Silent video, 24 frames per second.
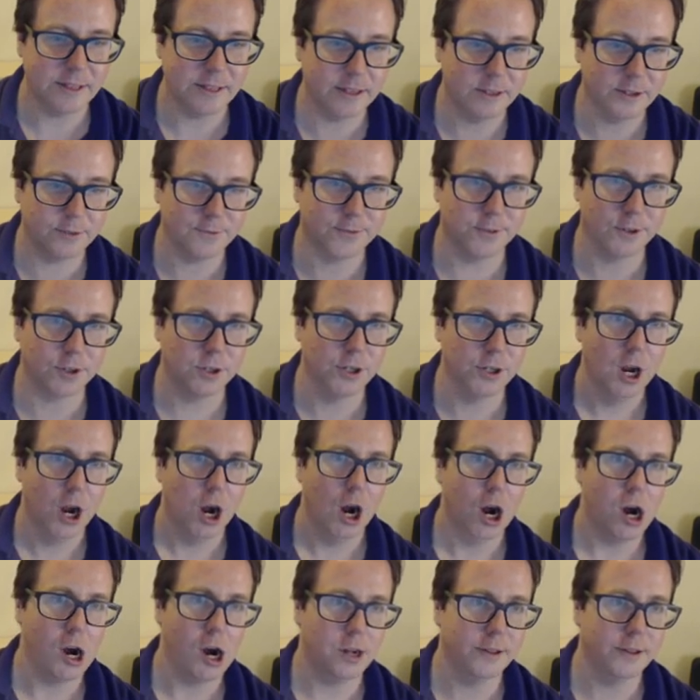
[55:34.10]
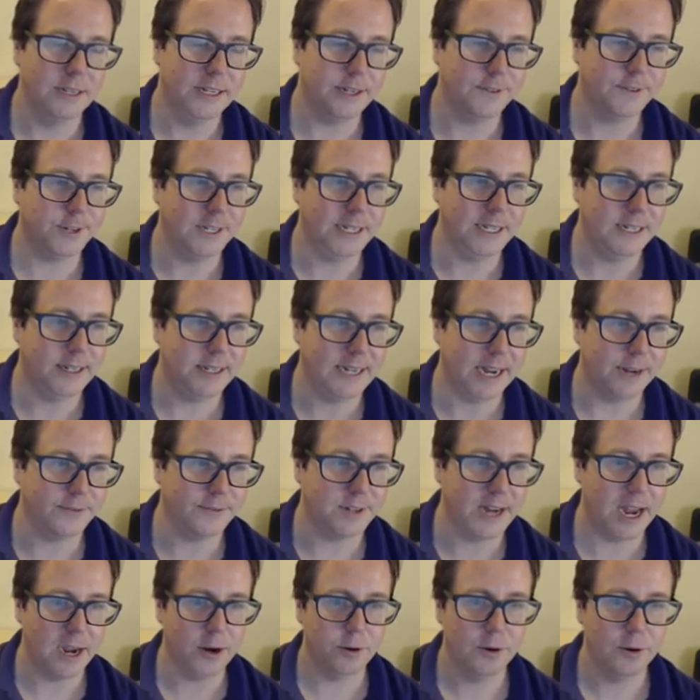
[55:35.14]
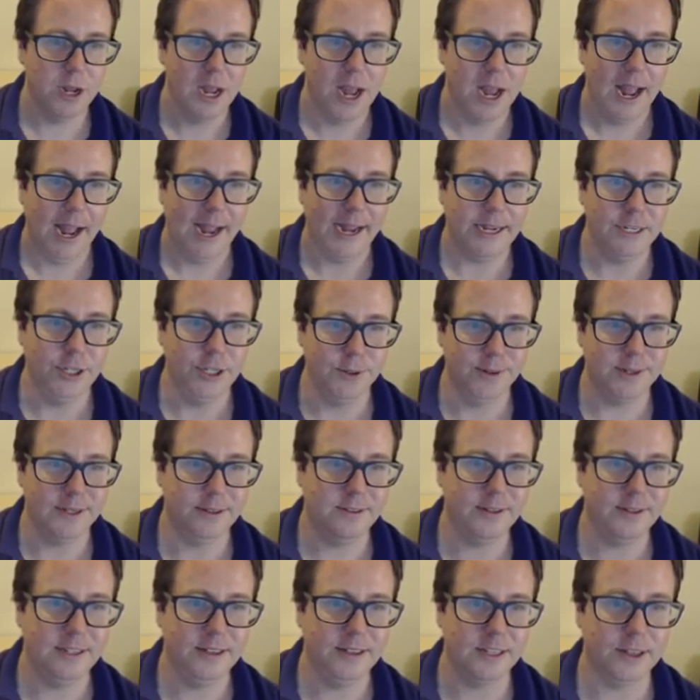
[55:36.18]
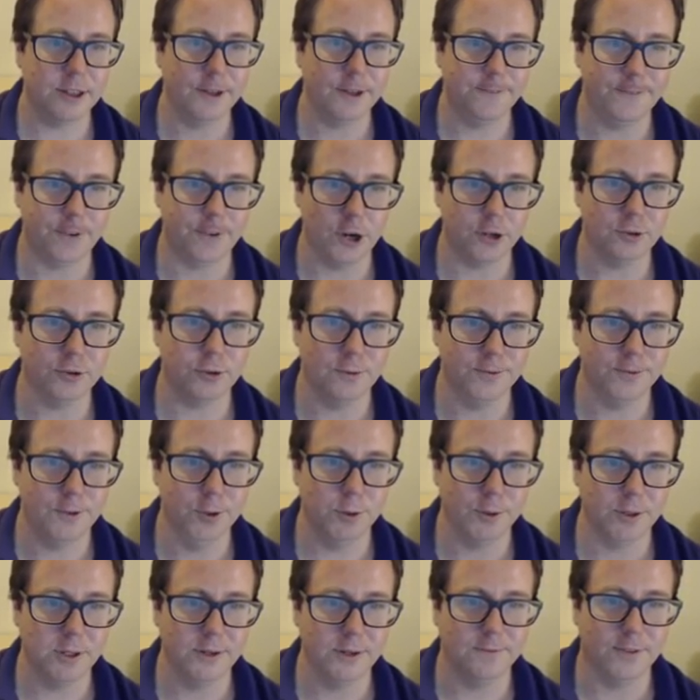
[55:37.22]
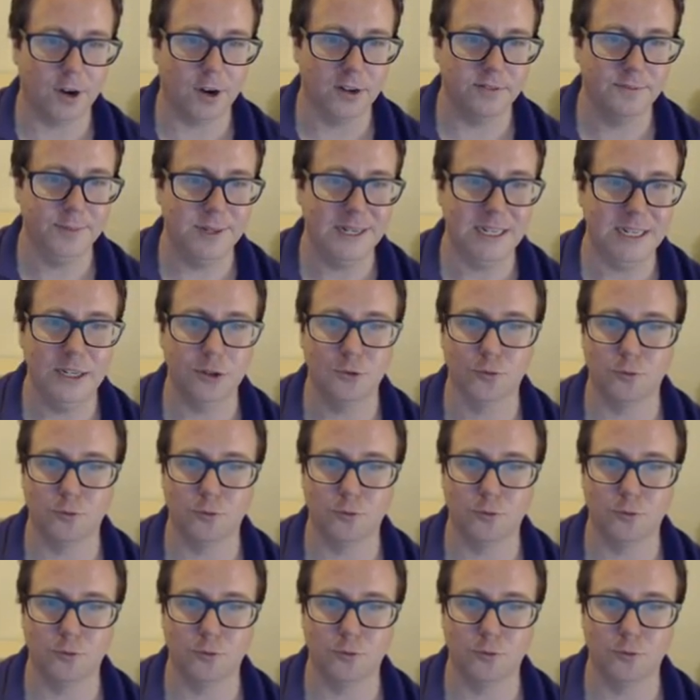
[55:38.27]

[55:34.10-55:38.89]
this for all the different ETFs now. And you can see that the fossil fuel involvement is